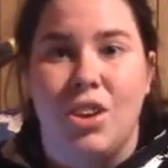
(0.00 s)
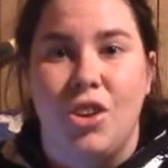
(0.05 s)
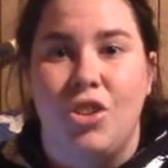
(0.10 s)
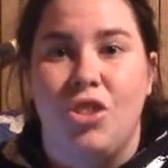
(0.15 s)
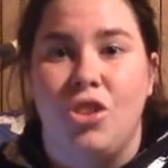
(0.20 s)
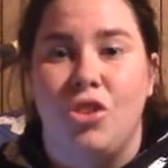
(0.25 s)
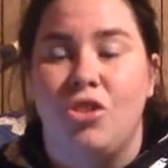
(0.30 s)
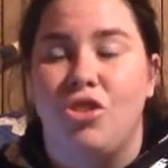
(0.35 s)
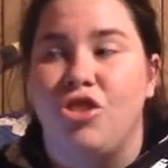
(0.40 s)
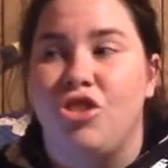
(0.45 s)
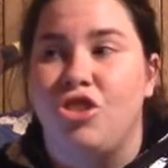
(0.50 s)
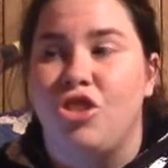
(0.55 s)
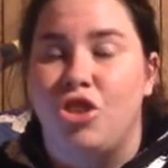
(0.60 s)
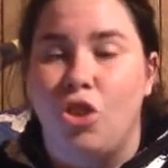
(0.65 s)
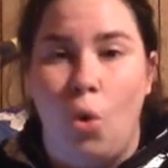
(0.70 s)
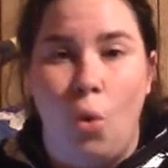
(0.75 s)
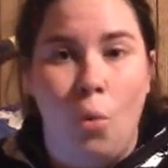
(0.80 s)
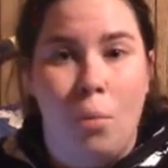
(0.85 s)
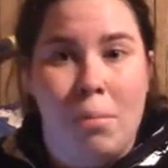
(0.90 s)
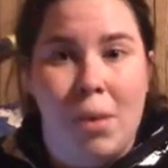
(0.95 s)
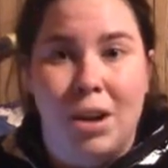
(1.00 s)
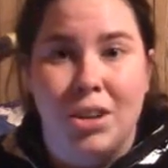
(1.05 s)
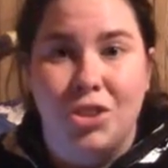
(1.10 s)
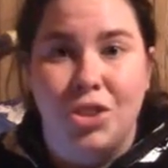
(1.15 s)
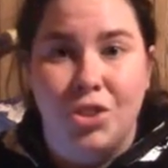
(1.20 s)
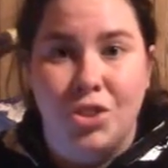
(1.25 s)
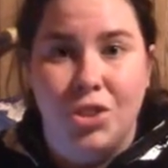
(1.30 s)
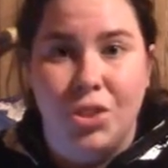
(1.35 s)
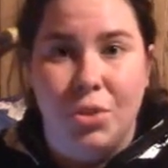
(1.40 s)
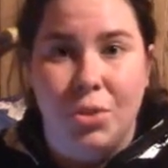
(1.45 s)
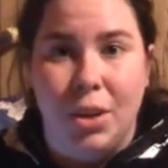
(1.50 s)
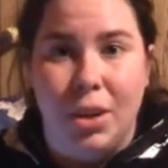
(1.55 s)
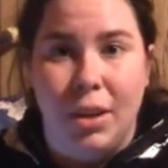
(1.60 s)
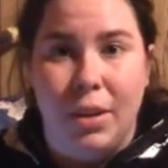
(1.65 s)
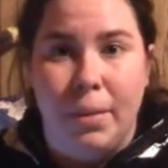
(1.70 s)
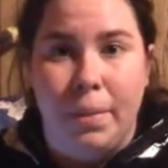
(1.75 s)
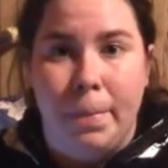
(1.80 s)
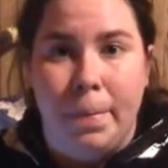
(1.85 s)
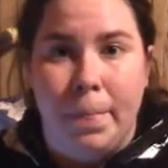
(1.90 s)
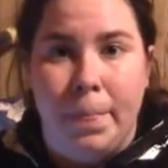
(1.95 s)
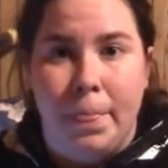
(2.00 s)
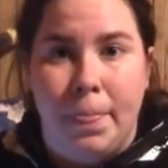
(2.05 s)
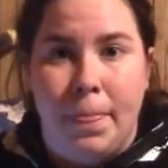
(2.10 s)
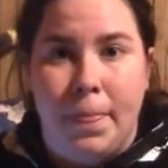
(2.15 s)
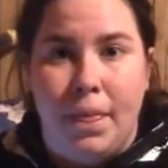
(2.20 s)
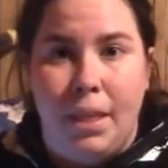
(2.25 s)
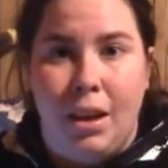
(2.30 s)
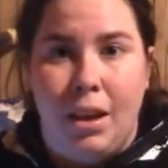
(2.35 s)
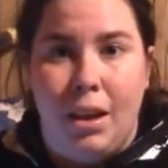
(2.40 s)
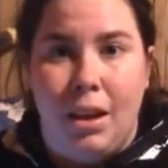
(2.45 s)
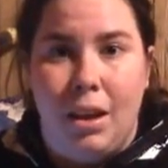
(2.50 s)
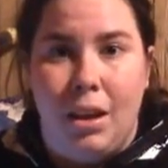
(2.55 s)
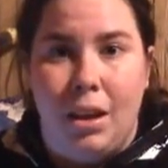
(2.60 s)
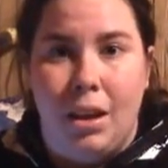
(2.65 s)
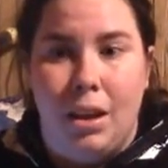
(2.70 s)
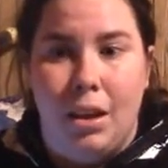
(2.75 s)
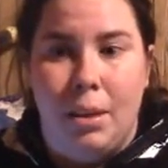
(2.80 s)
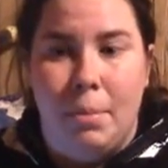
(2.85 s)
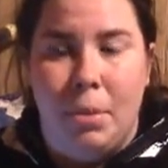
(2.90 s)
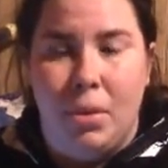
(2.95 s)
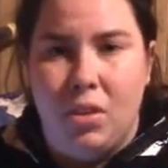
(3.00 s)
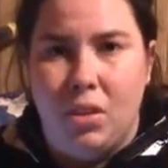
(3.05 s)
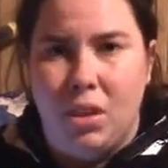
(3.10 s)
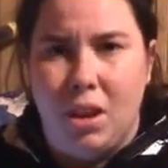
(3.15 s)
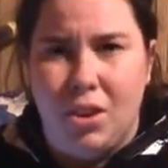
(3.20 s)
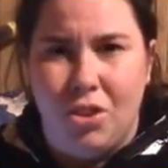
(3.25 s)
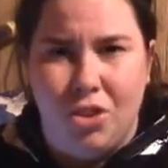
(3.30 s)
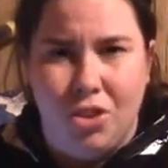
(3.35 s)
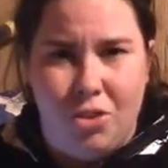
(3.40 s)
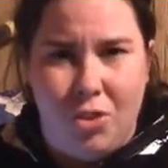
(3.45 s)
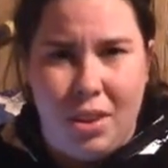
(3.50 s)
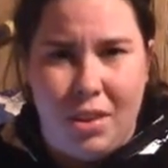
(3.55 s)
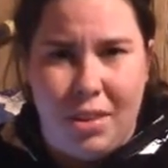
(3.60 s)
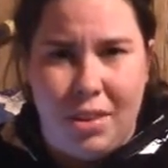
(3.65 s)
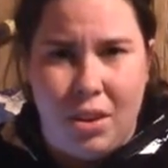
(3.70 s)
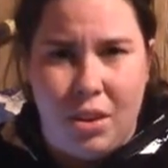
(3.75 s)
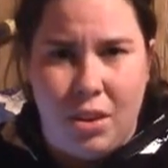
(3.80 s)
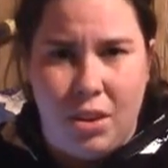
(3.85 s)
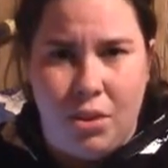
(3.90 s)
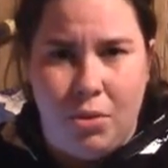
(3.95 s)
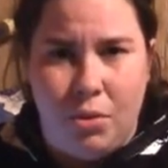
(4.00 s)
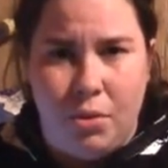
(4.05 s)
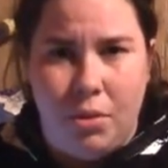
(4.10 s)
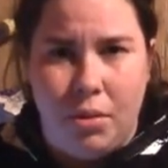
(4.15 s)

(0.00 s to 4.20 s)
There's so much to it and it puts a lot of stress on you.